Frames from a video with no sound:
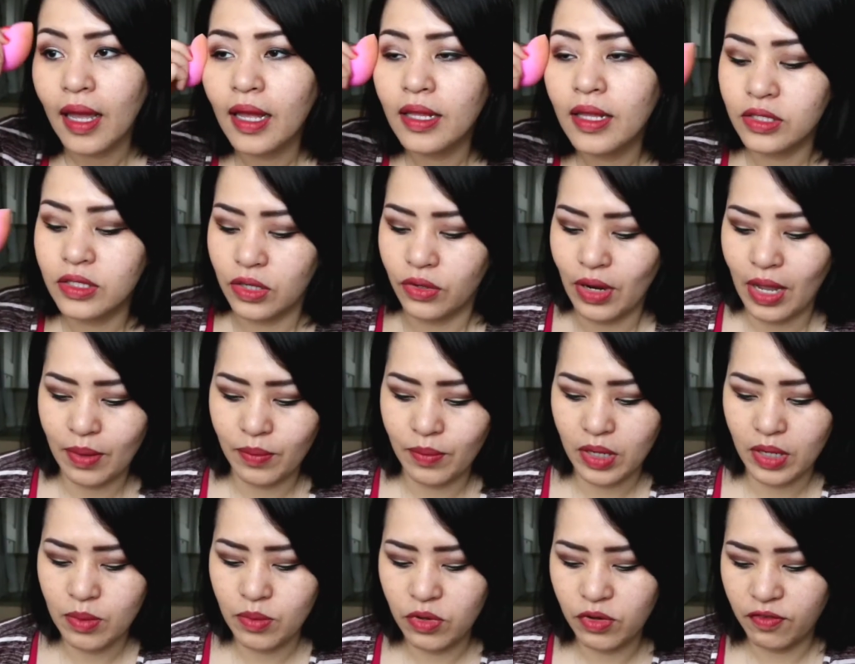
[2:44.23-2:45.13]
And so now I'm
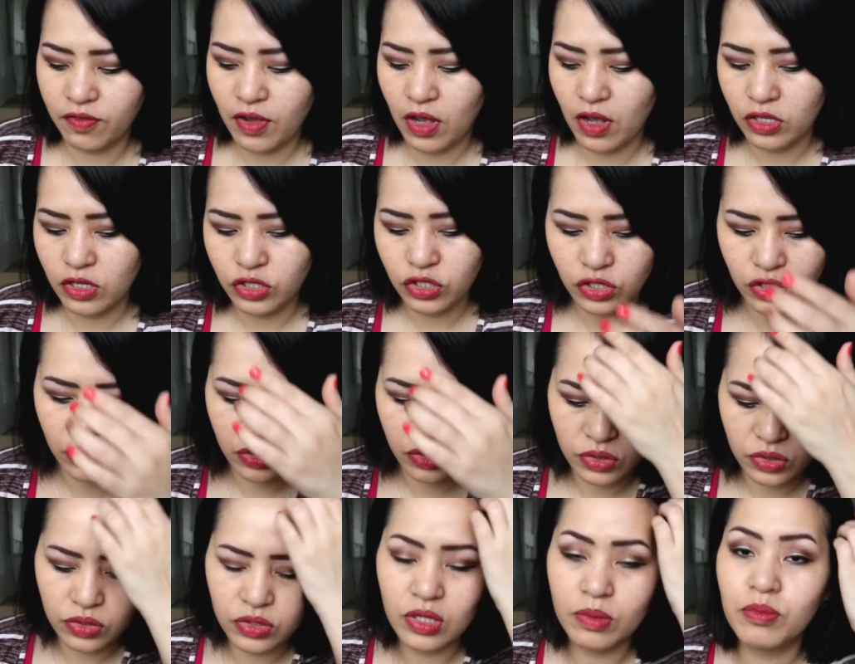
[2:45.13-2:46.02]
going to move on
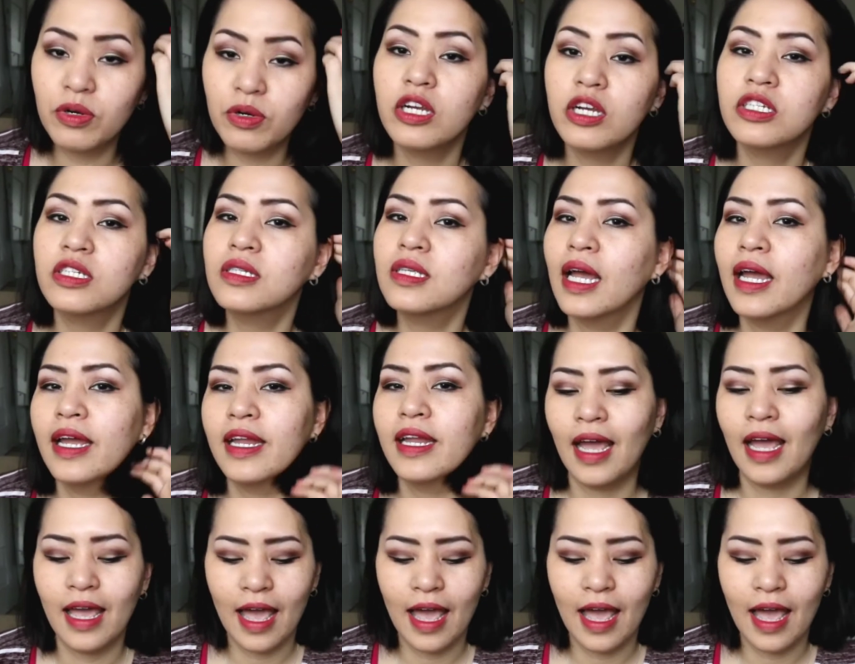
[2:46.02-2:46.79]
to the brush side.